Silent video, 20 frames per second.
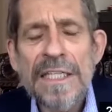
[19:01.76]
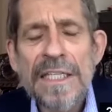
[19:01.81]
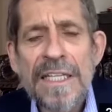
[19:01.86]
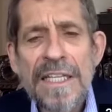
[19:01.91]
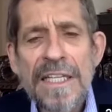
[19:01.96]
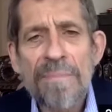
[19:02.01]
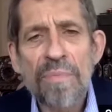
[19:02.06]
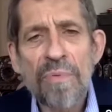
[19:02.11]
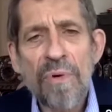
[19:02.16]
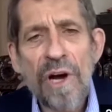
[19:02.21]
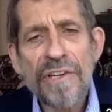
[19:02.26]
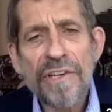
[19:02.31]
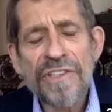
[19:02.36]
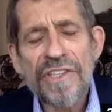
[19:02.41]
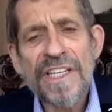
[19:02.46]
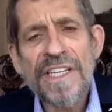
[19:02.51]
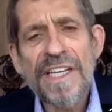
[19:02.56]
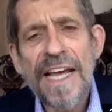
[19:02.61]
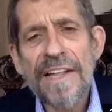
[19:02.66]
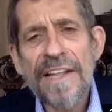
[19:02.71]
that brought
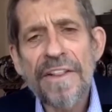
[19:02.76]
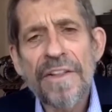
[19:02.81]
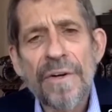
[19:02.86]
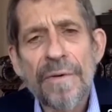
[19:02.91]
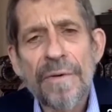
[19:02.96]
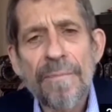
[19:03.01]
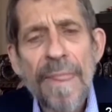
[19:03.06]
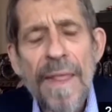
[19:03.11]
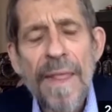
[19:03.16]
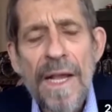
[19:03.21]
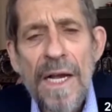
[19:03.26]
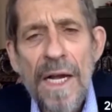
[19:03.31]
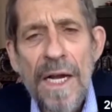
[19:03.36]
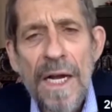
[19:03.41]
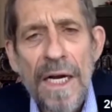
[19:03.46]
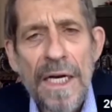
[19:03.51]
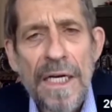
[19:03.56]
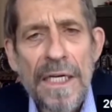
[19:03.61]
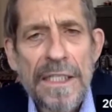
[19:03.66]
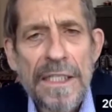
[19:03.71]
together
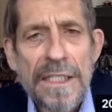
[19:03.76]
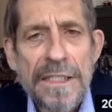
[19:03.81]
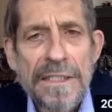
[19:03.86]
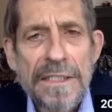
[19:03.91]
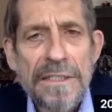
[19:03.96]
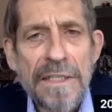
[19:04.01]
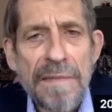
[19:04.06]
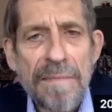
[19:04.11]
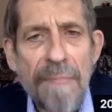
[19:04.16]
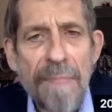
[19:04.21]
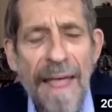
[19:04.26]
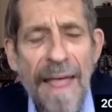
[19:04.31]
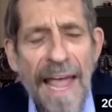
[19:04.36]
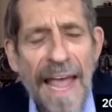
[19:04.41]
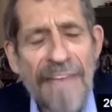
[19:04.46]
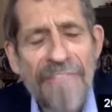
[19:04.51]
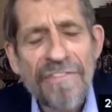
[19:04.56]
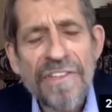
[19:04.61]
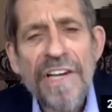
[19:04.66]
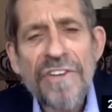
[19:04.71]
a
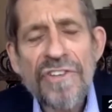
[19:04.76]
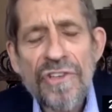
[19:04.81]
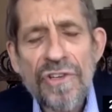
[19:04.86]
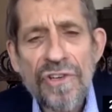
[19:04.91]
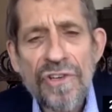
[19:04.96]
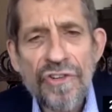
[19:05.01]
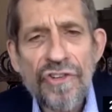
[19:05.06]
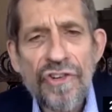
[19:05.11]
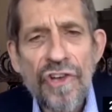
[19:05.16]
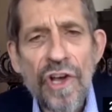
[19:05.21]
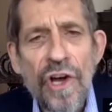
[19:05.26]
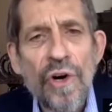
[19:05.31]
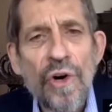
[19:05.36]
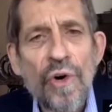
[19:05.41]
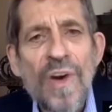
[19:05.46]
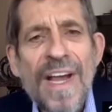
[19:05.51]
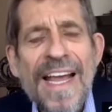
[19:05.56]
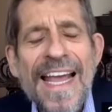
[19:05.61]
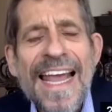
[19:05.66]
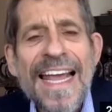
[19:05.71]
half dozen or so